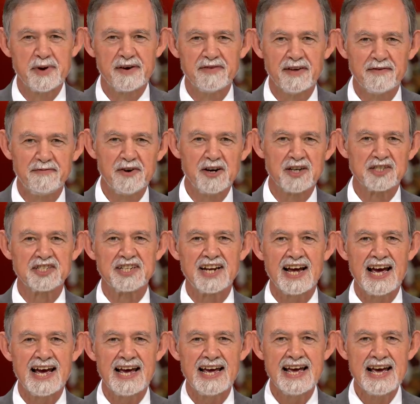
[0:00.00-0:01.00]
of the first
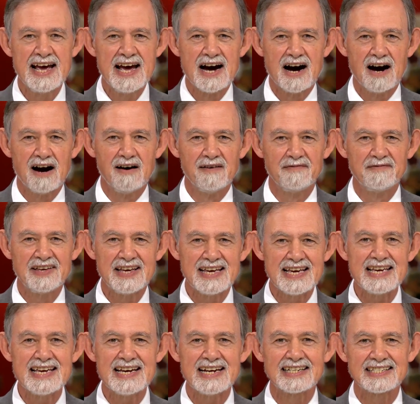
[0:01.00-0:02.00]
day of the
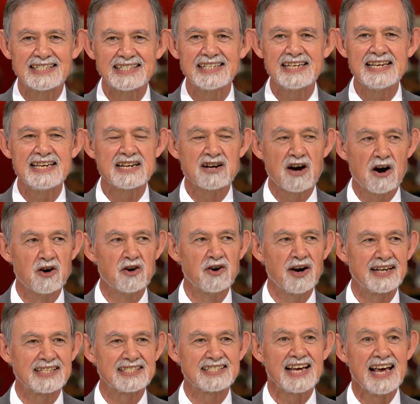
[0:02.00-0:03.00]
ESC
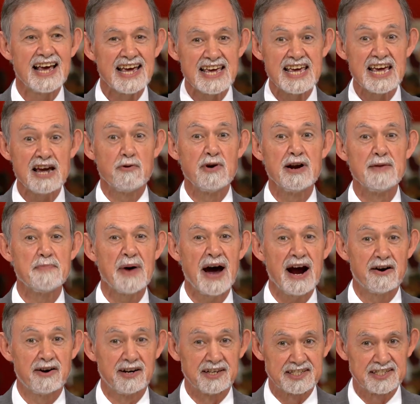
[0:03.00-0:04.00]
Congress here in
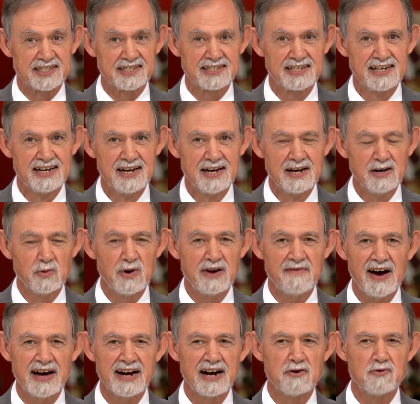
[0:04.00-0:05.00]
Paris. We've
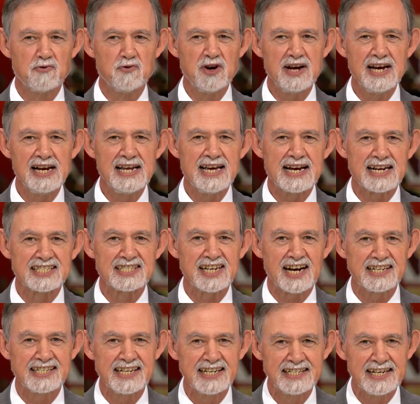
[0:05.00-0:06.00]
had a really
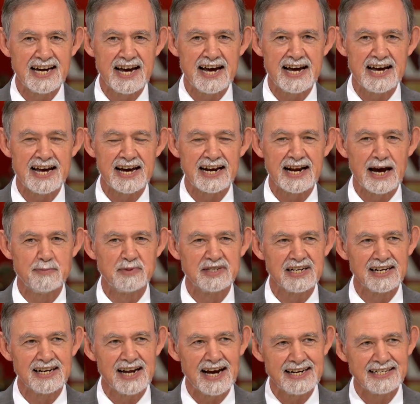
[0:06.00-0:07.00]
exciting day, and I'm
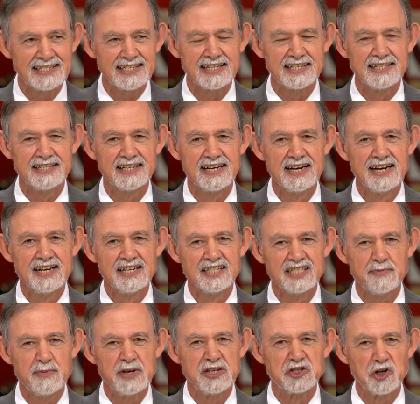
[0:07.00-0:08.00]
delighted
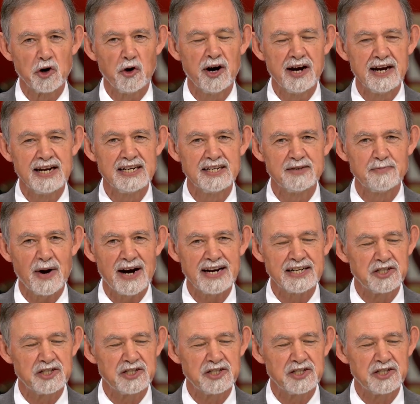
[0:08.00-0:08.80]
to be joined by